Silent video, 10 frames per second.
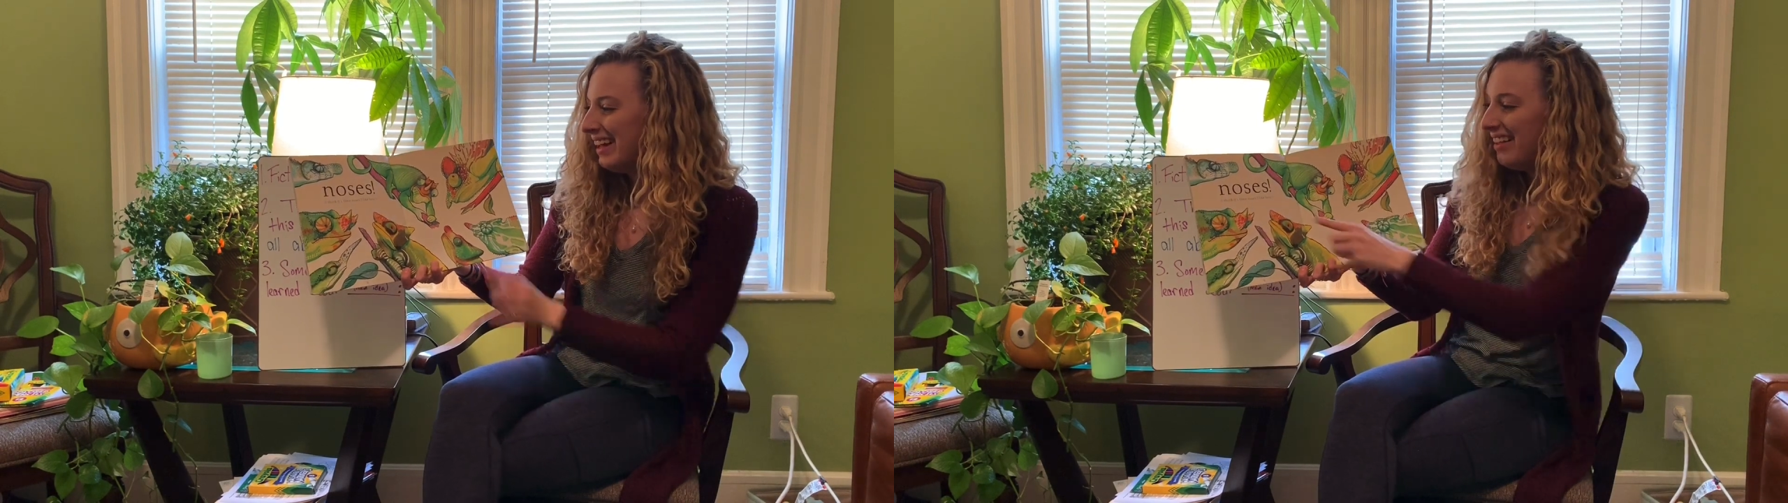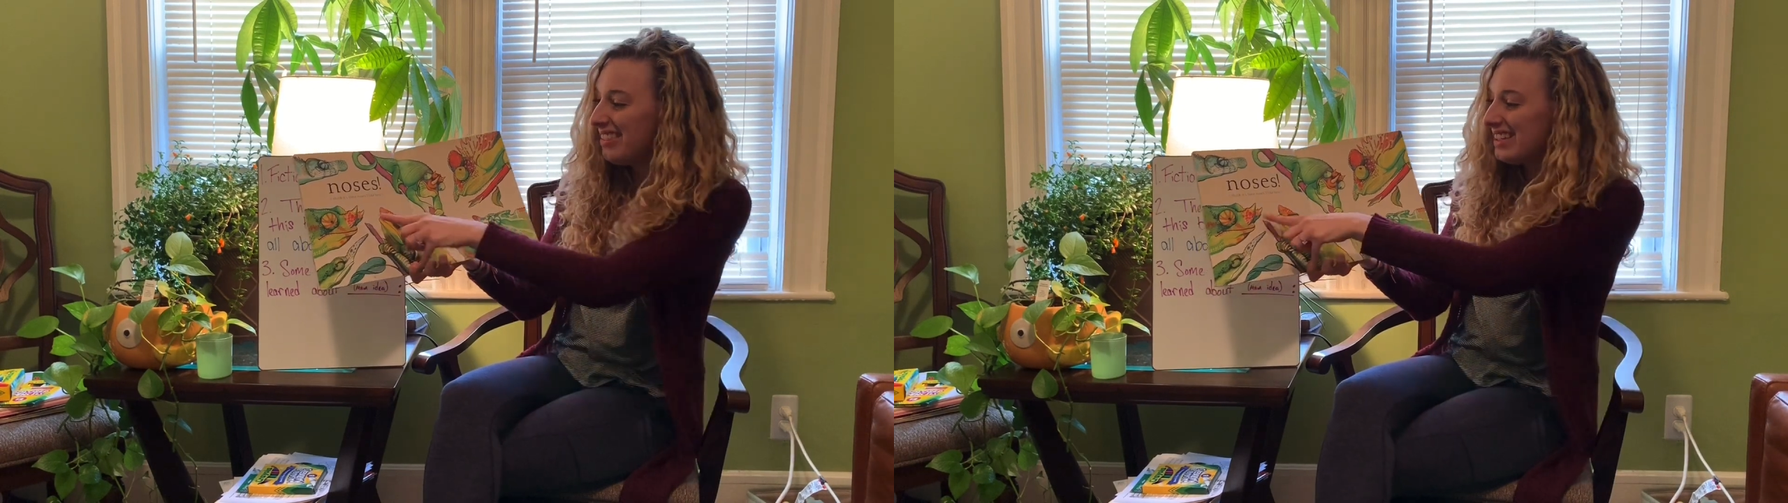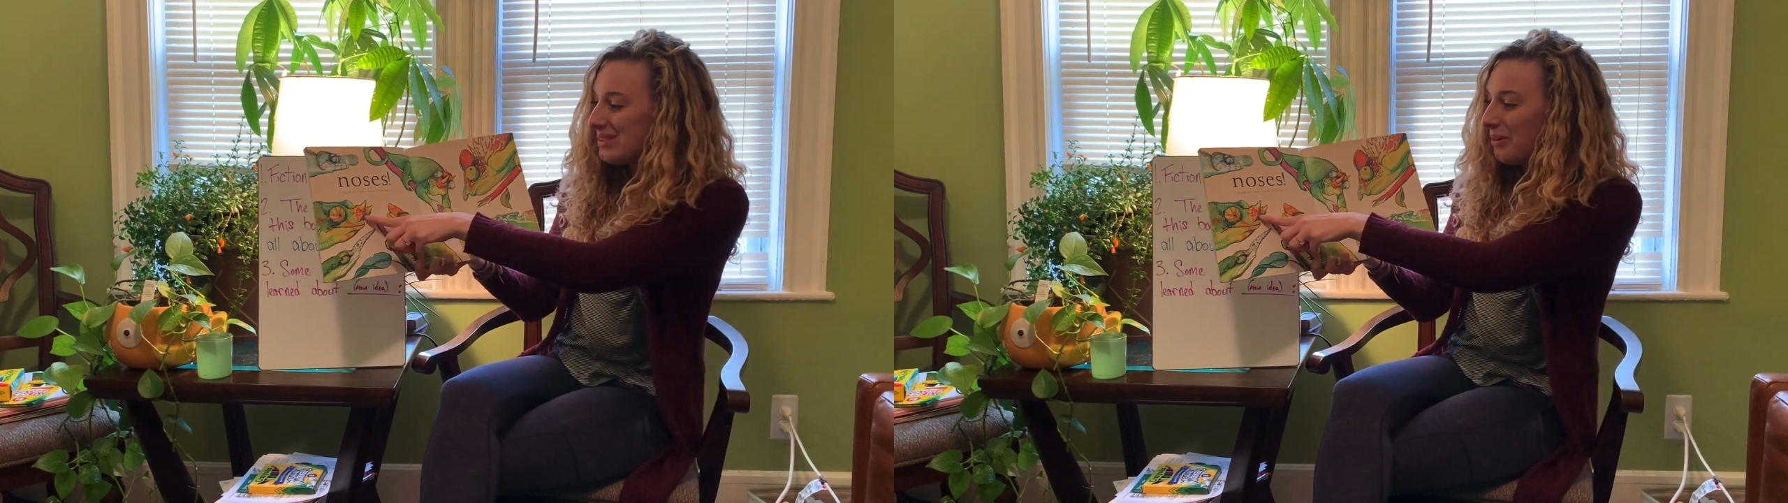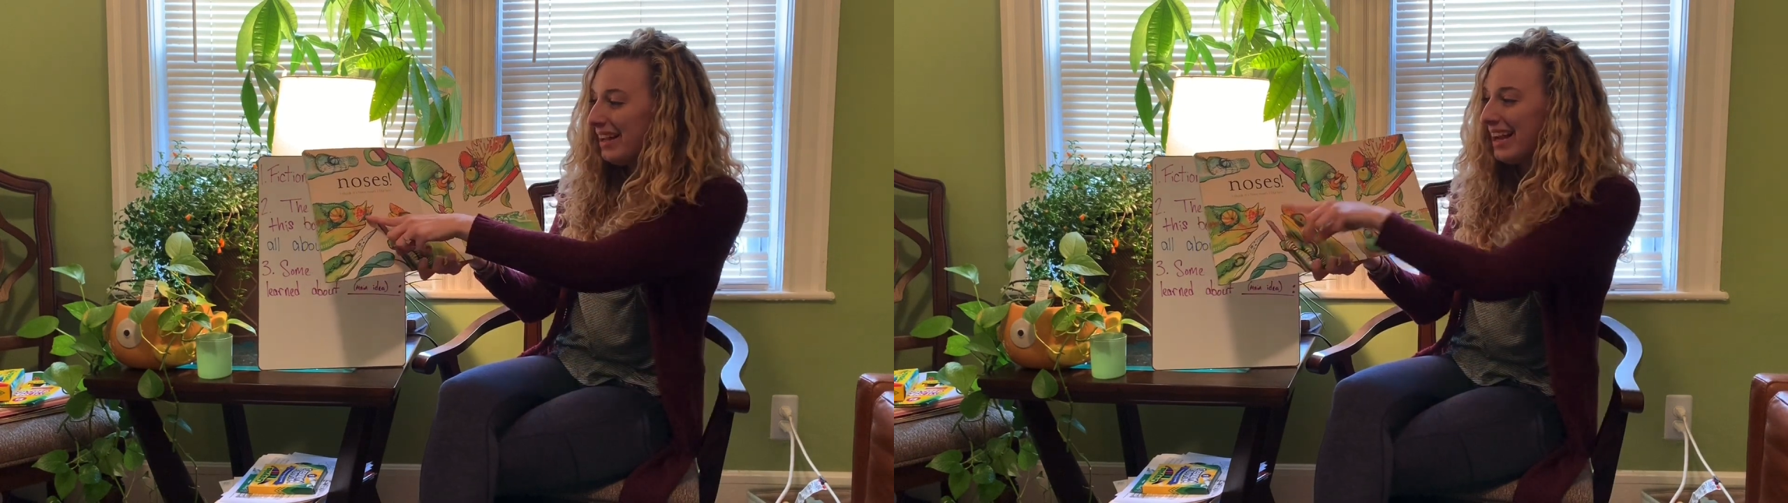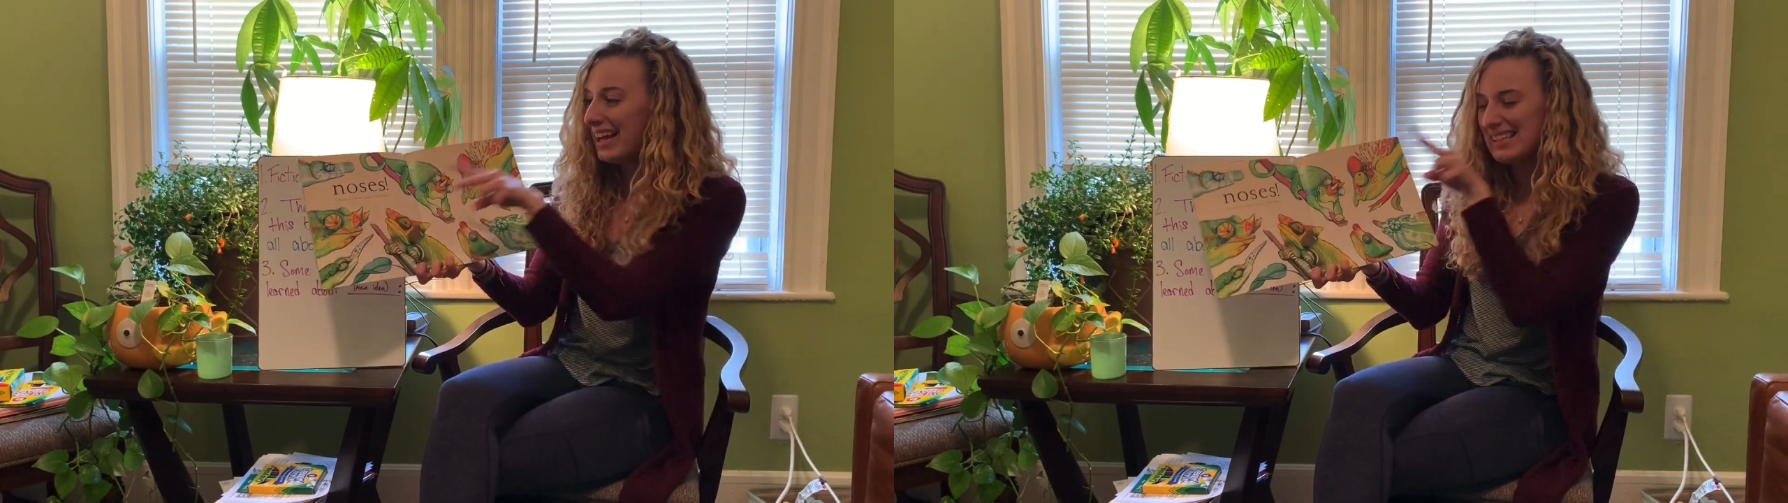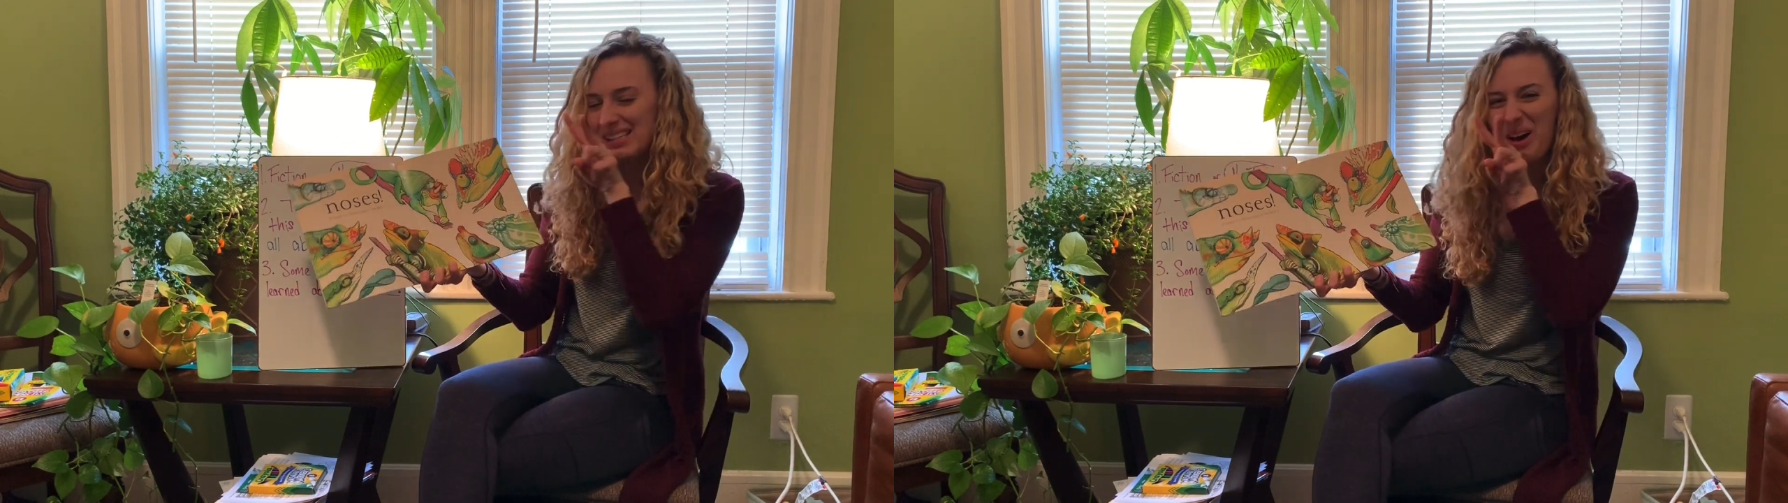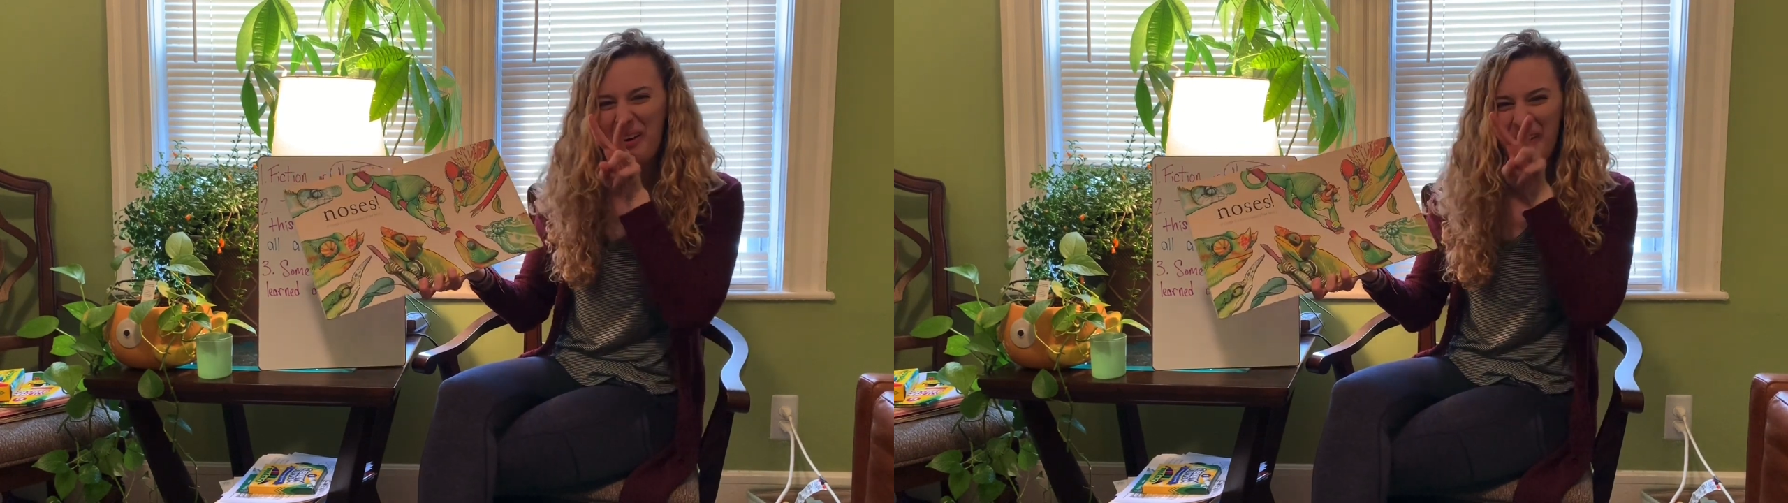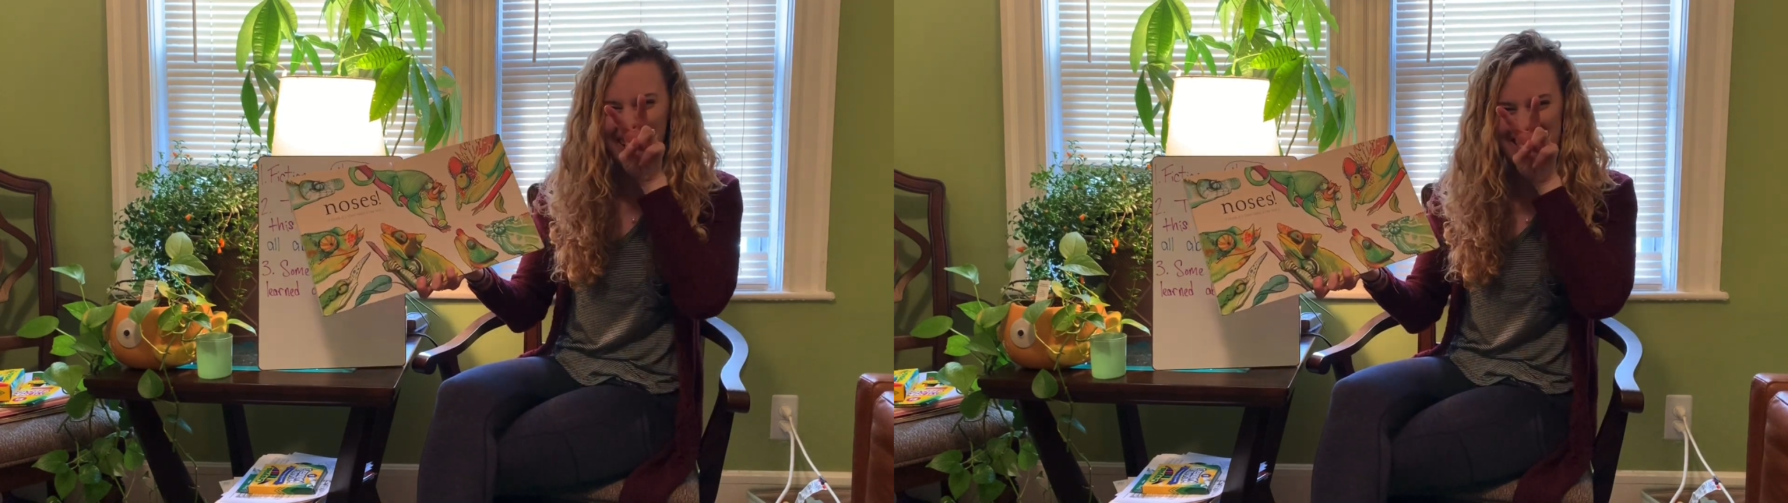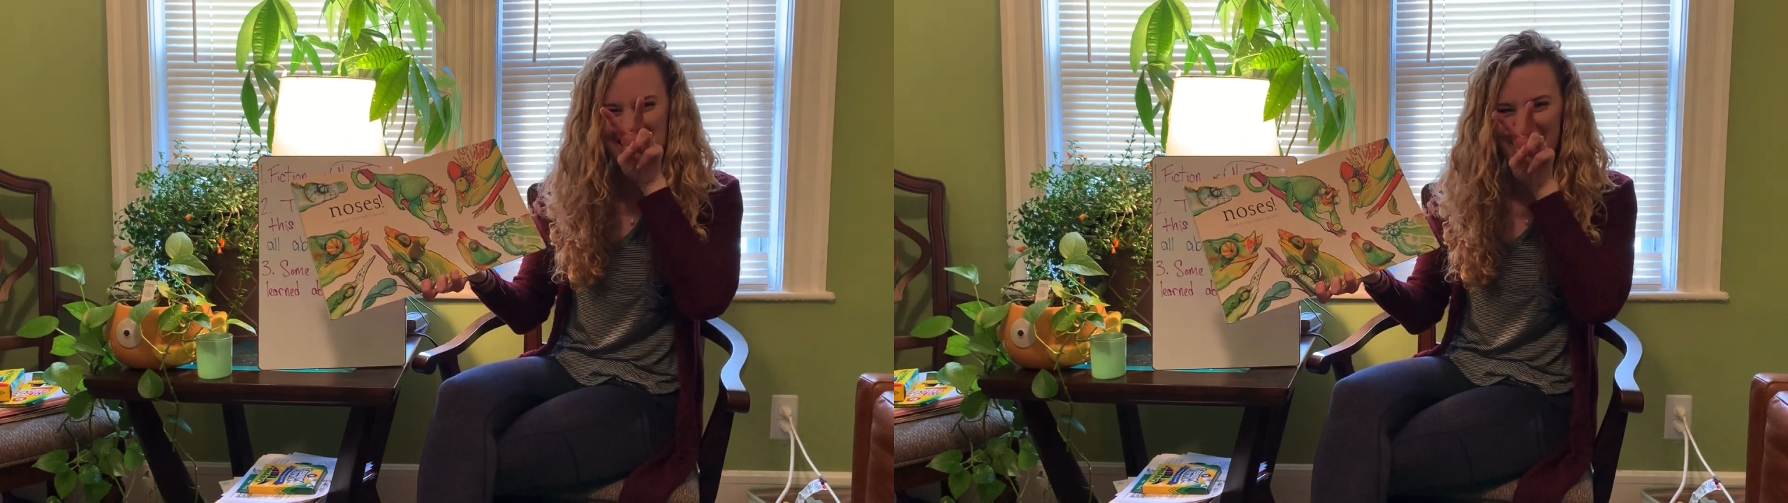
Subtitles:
This one has horns